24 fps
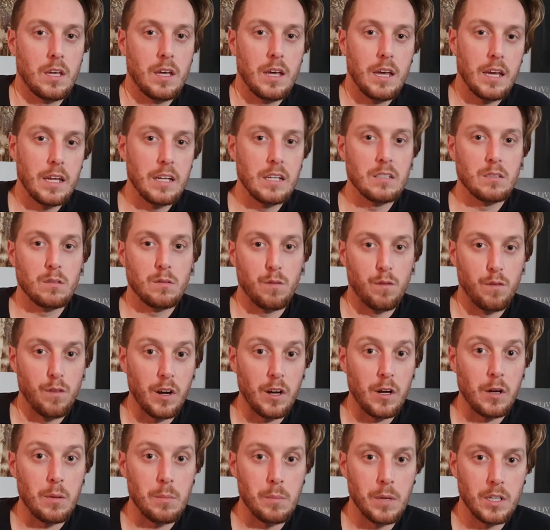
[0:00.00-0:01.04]
It is
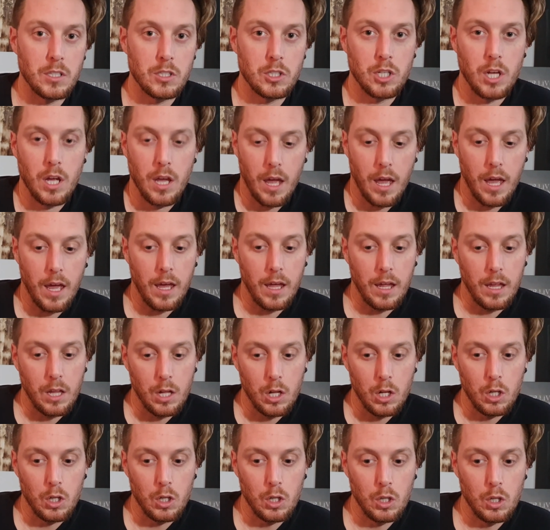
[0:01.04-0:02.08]
very much a
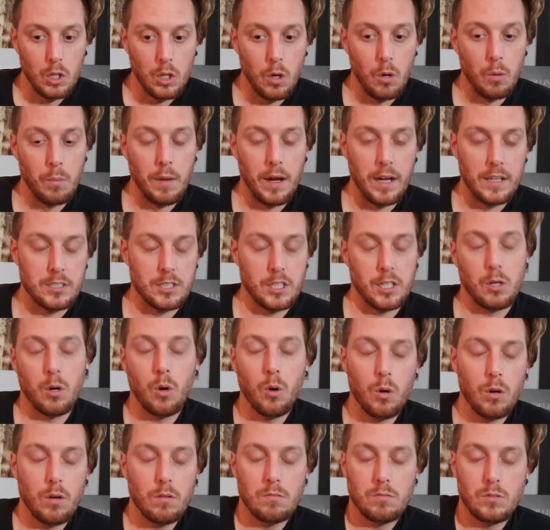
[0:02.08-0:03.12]
low magic,
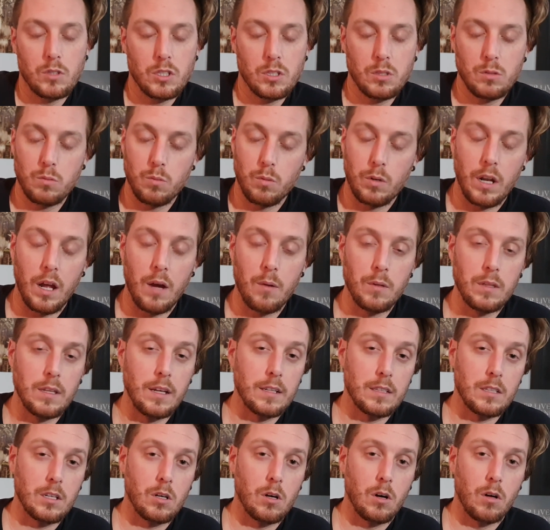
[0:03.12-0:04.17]
or just what I would
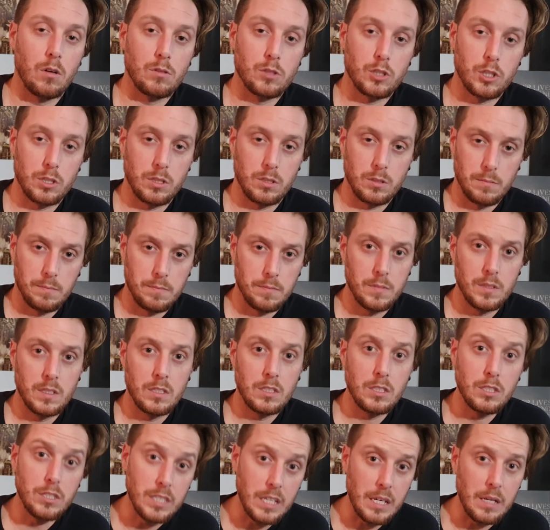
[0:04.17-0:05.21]
like to call just
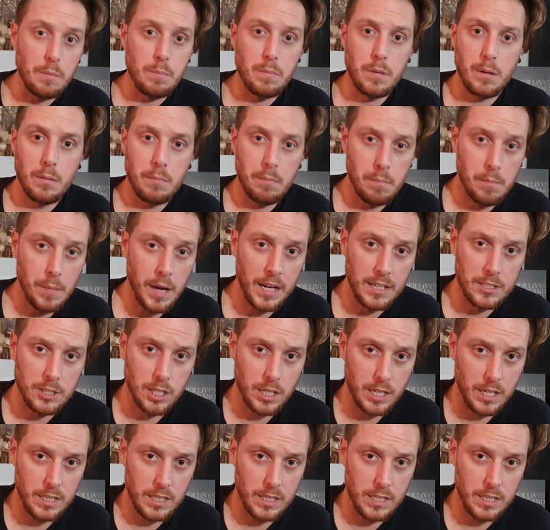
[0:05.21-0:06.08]
deep magic.